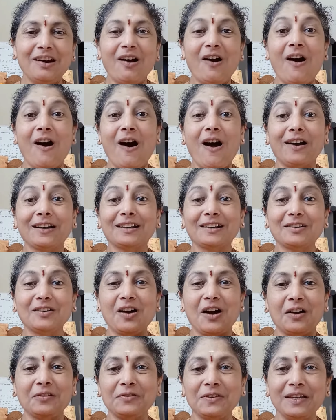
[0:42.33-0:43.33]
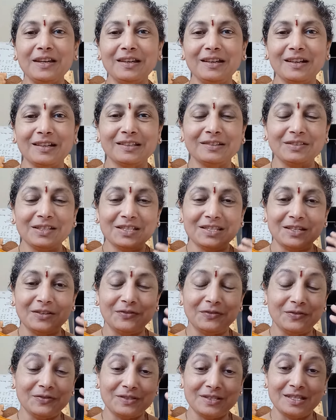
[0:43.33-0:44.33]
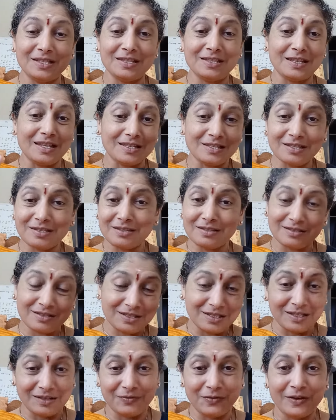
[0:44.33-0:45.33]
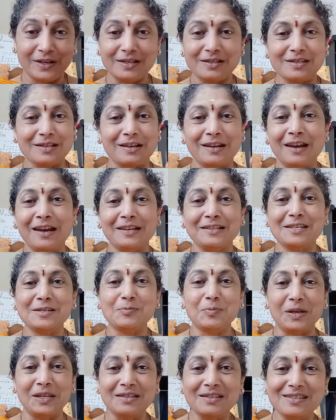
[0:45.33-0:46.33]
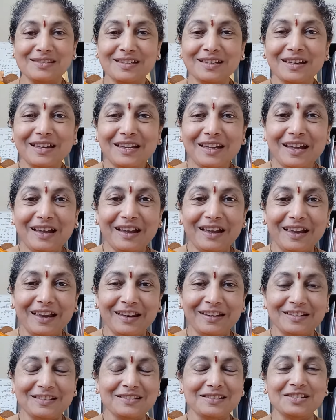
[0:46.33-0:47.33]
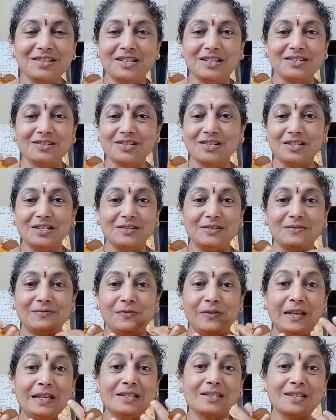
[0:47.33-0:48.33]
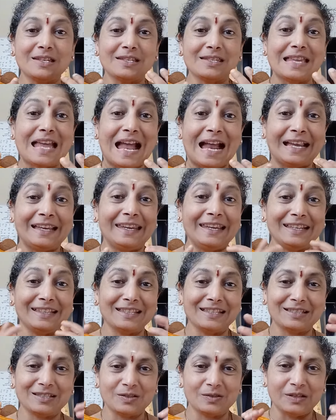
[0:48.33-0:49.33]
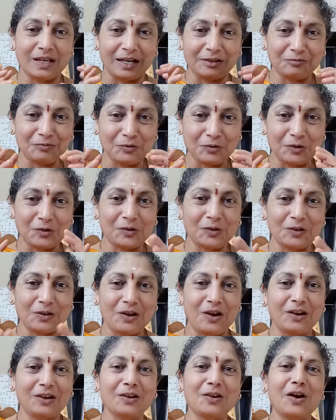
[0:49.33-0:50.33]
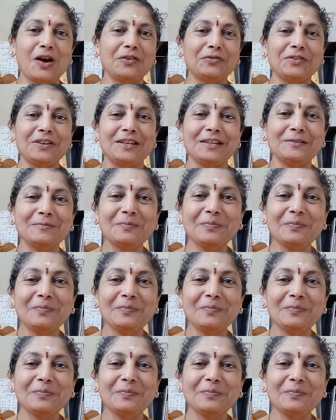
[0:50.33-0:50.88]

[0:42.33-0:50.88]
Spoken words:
Hot coffee, otherwise she says she feels her head spins and she feels she's addicted to that 4 o'clock coffee.